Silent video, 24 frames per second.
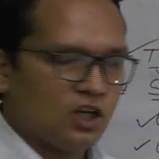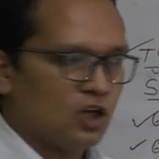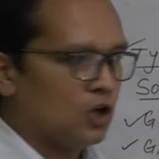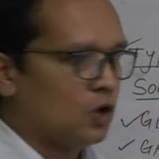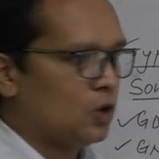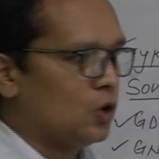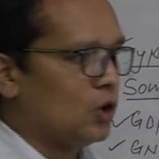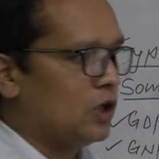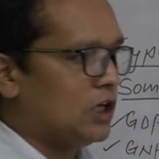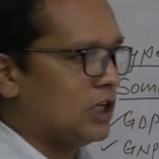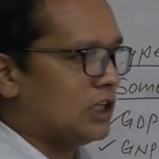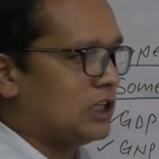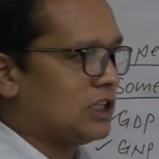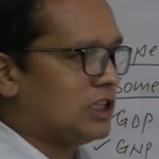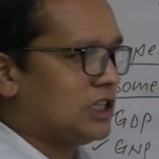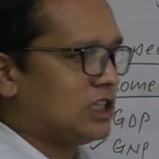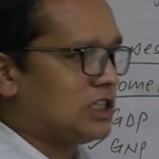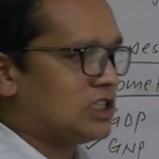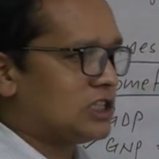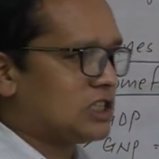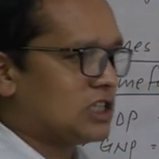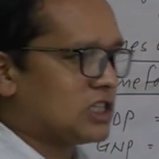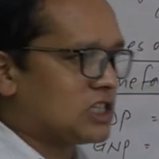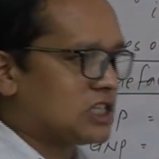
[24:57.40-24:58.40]
where there
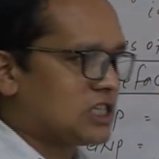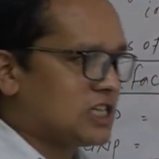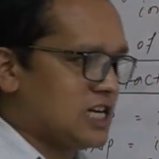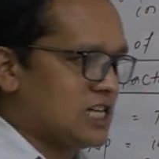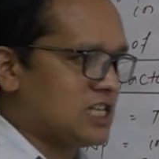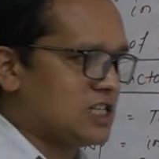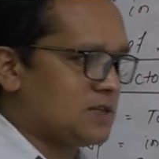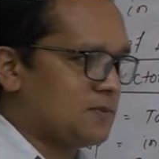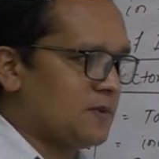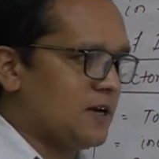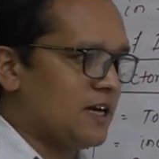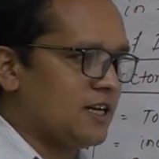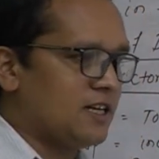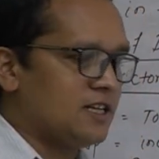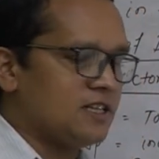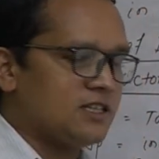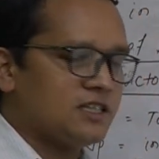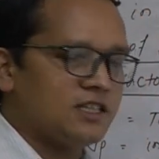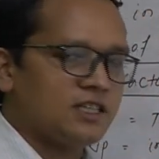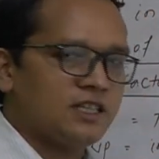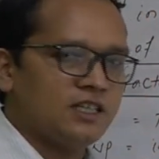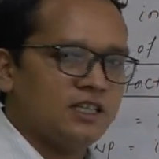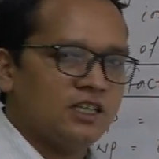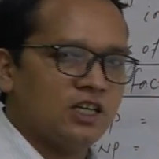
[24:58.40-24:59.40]
is the
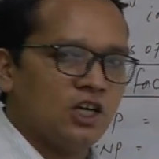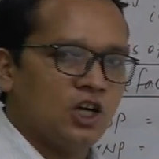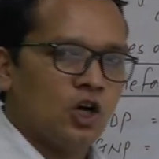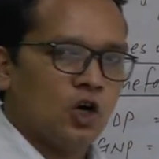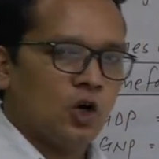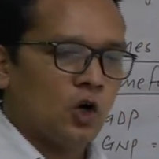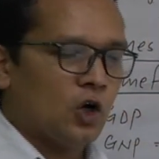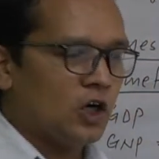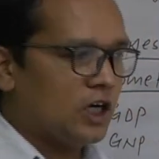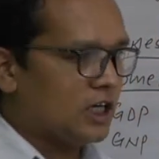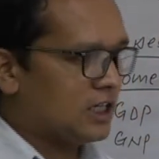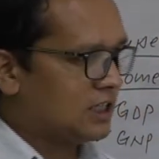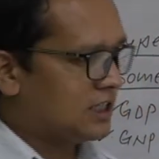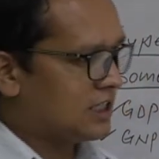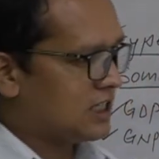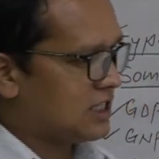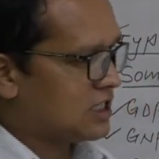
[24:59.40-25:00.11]
transparency, where there